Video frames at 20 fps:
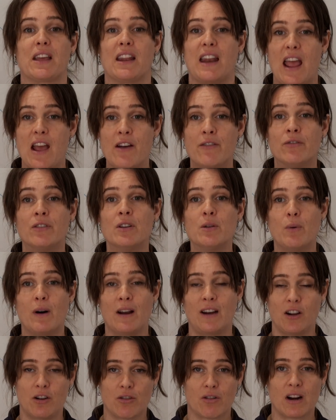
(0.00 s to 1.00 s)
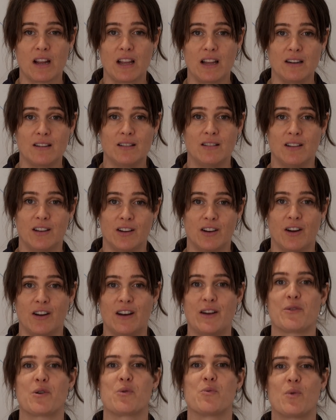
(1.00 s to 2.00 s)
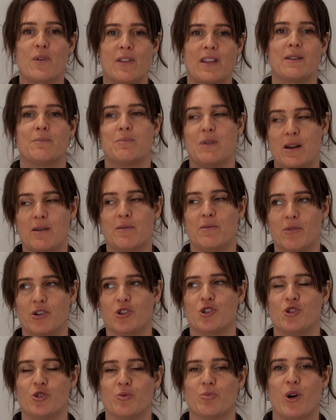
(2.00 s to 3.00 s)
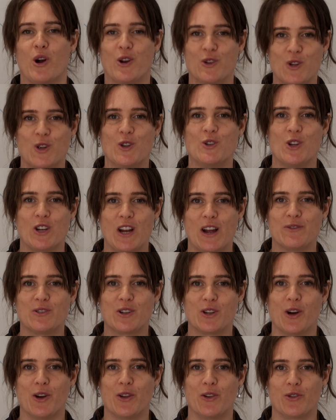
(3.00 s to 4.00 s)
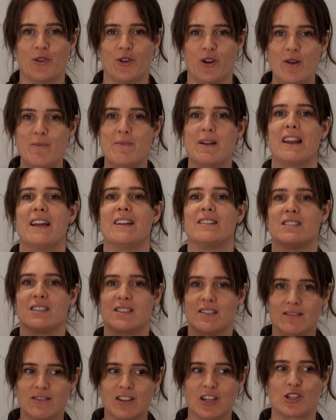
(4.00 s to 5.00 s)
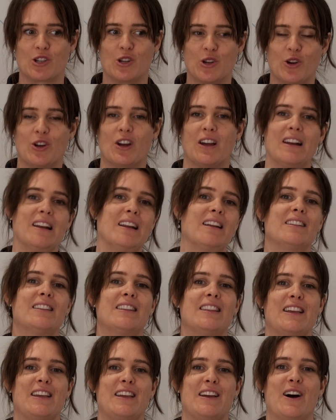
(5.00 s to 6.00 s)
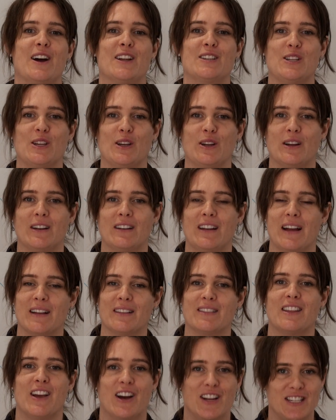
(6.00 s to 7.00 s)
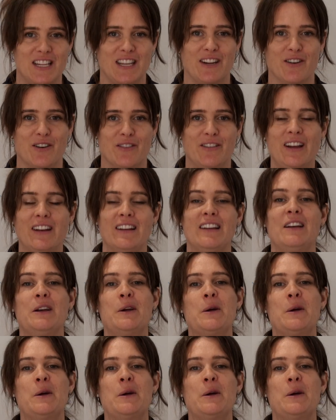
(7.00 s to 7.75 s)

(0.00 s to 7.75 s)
And everyone agreed, you know, and everyone, that'd be an emotional process. You'd have to go through it, but let's just look at the idea of it.